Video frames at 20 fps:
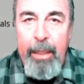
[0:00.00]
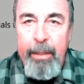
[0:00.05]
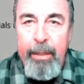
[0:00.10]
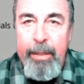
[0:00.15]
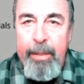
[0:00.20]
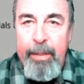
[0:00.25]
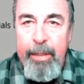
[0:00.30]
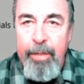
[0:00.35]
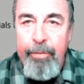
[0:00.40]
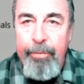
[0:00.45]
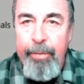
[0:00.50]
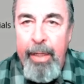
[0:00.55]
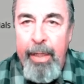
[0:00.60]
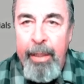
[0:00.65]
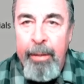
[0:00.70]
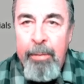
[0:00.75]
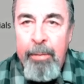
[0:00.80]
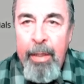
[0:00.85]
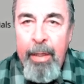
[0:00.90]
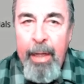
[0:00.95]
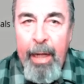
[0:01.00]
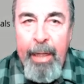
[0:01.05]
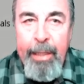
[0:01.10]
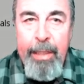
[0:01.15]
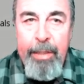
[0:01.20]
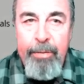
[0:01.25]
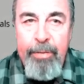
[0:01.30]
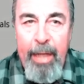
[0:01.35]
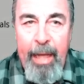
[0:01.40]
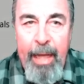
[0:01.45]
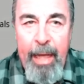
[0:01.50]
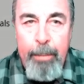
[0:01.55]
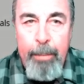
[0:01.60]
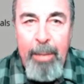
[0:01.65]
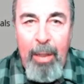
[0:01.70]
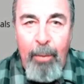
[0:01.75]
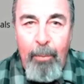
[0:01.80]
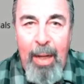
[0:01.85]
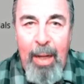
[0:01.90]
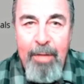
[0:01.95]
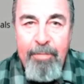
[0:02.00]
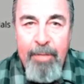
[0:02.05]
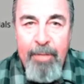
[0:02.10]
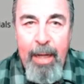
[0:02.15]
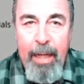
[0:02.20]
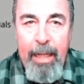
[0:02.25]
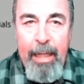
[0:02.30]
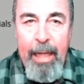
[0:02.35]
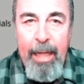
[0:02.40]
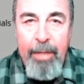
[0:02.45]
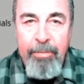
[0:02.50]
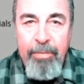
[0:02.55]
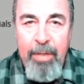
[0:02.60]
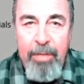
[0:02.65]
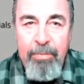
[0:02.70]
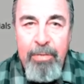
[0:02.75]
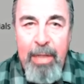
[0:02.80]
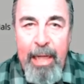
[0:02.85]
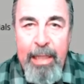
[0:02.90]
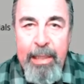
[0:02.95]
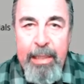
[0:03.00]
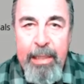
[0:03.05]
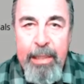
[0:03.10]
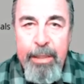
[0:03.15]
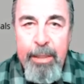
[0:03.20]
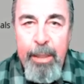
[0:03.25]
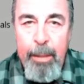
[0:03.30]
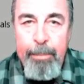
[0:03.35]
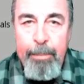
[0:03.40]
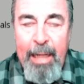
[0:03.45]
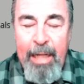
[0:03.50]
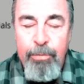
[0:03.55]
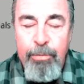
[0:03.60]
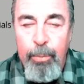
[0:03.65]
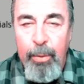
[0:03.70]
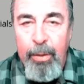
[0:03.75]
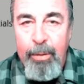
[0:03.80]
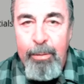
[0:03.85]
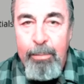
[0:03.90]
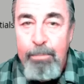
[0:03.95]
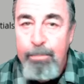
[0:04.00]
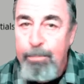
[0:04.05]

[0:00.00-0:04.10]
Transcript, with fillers: LED thing, I need to add my Wi-Fi SSID and password.